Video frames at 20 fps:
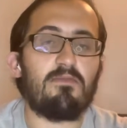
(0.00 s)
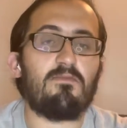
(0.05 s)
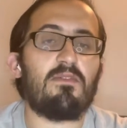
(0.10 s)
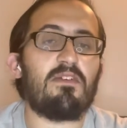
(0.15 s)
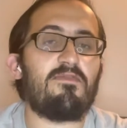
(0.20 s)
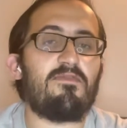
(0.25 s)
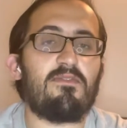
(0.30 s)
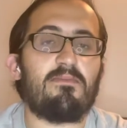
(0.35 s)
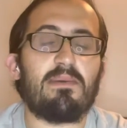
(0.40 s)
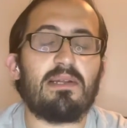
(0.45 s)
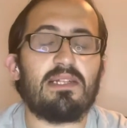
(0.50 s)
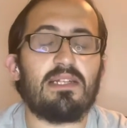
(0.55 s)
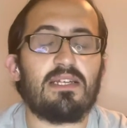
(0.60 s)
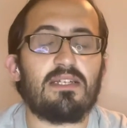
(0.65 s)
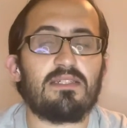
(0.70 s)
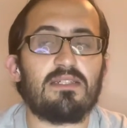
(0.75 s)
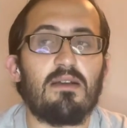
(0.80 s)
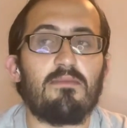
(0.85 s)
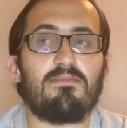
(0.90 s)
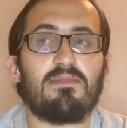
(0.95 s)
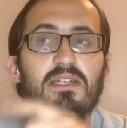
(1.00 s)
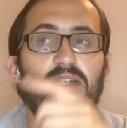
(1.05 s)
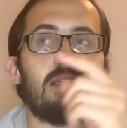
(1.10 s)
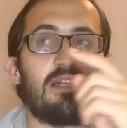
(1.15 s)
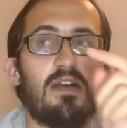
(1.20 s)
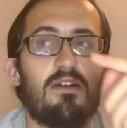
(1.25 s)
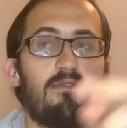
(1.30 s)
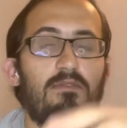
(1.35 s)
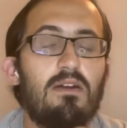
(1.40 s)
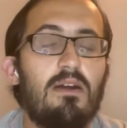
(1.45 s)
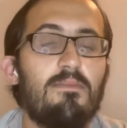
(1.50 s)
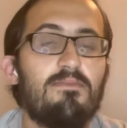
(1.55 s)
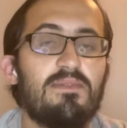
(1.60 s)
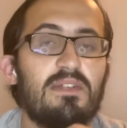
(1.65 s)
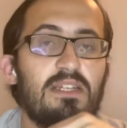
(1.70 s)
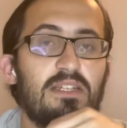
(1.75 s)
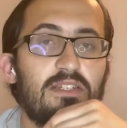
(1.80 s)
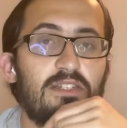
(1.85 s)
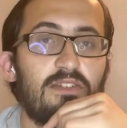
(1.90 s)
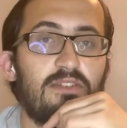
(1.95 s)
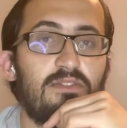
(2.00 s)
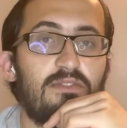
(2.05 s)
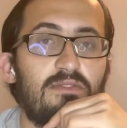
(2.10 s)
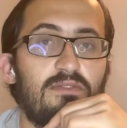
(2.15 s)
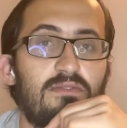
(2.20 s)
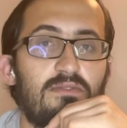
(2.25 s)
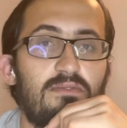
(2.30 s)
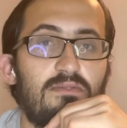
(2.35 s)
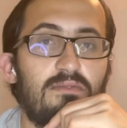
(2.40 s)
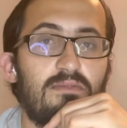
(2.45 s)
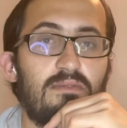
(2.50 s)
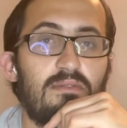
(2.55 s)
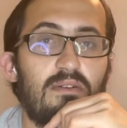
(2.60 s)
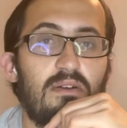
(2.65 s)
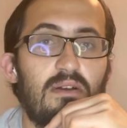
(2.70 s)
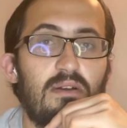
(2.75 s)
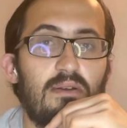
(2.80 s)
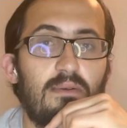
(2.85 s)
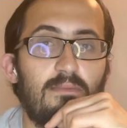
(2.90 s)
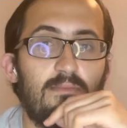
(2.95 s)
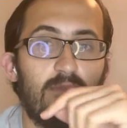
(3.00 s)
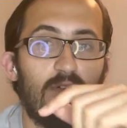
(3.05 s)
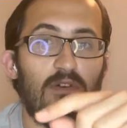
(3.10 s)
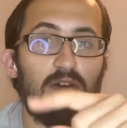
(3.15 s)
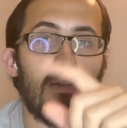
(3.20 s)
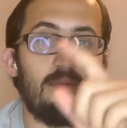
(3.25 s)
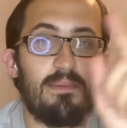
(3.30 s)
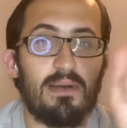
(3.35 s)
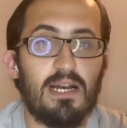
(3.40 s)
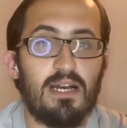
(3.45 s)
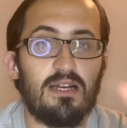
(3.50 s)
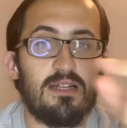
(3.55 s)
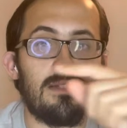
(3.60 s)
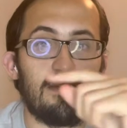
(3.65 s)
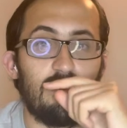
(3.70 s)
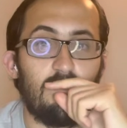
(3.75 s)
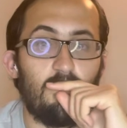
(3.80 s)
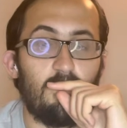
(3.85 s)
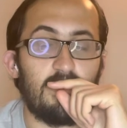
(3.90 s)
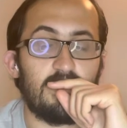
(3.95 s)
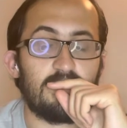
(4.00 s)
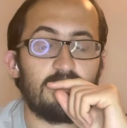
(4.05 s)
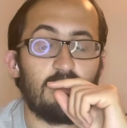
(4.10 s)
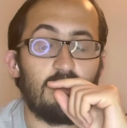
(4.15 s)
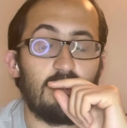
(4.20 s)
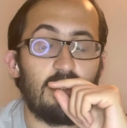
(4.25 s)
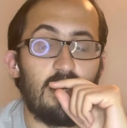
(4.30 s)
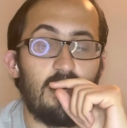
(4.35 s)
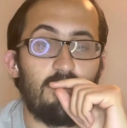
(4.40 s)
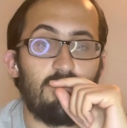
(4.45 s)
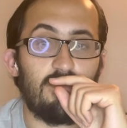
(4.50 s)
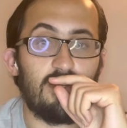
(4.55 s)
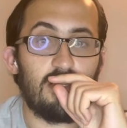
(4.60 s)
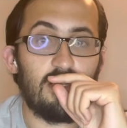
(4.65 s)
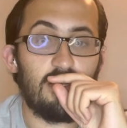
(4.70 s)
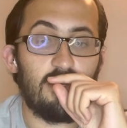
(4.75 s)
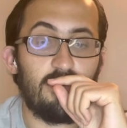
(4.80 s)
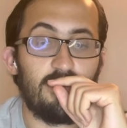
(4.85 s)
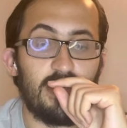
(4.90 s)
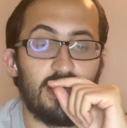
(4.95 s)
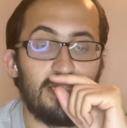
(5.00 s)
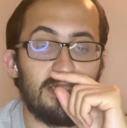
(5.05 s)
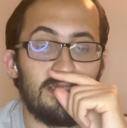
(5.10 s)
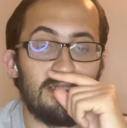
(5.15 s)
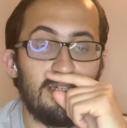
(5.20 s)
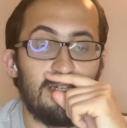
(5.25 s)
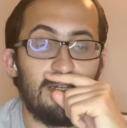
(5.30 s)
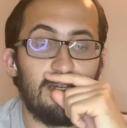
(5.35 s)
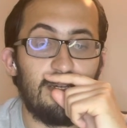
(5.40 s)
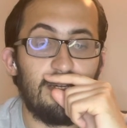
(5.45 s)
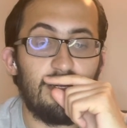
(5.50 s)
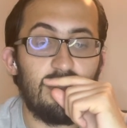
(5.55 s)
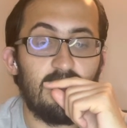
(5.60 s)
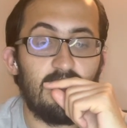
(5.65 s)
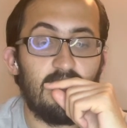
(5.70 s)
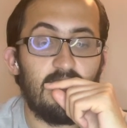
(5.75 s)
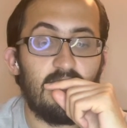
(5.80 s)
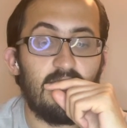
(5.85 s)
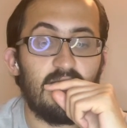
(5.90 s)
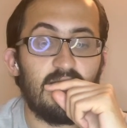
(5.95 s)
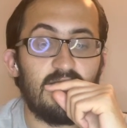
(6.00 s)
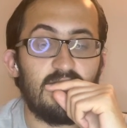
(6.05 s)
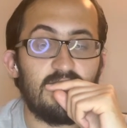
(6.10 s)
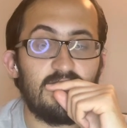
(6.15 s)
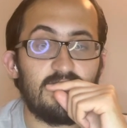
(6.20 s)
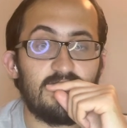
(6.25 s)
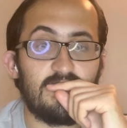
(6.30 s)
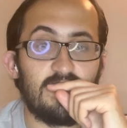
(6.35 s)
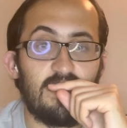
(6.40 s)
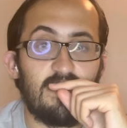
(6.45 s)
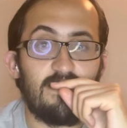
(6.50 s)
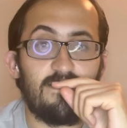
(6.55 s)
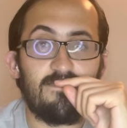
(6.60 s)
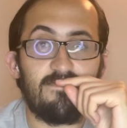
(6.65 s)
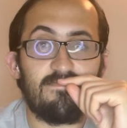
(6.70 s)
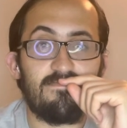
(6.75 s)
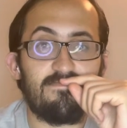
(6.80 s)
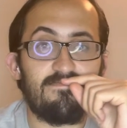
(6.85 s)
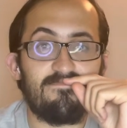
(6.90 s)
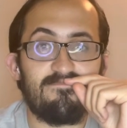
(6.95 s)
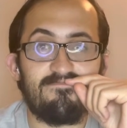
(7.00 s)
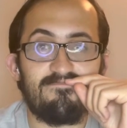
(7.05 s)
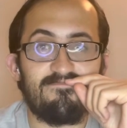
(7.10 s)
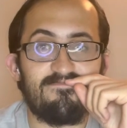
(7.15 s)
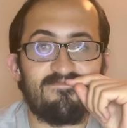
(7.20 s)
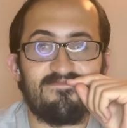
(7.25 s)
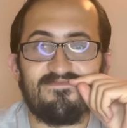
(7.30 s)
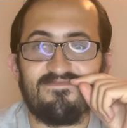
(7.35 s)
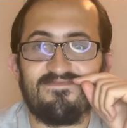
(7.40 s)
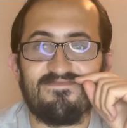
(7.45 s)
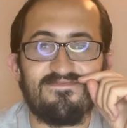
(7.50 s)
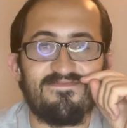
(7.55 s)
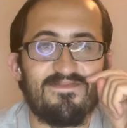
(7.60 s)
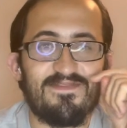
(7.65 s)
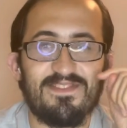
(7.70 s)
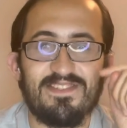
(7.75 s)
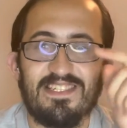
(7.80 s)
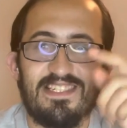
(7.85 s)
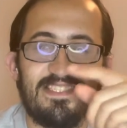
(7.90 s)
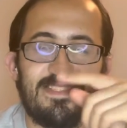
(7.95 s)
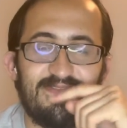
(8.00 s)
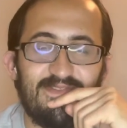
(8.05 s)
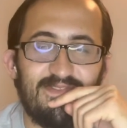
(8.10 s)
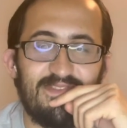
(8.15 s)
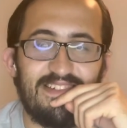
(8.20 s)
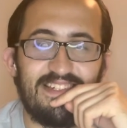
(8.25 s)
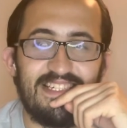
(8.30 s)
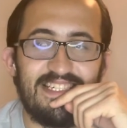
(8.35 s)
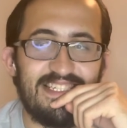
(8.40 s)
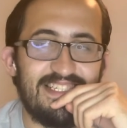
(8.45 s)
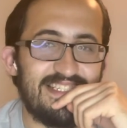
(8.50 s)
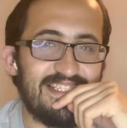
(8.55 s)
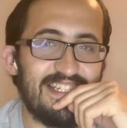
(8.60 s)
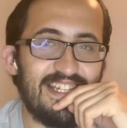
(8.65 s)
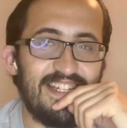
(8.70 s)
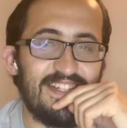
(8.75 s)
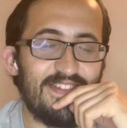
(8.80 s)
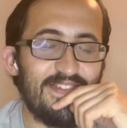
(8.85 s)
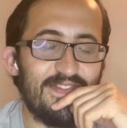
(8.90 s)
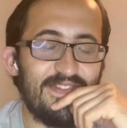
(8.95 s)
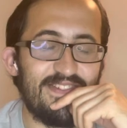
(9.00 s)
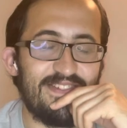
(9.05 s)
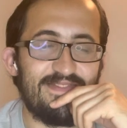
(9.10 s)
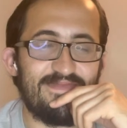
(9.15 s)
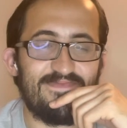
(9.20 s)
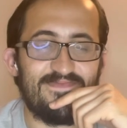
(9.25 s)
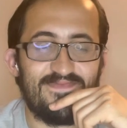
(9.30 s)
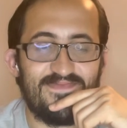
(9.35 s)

Wait for my next update. I will update you more about what's going on with Luries. So just stay tuned.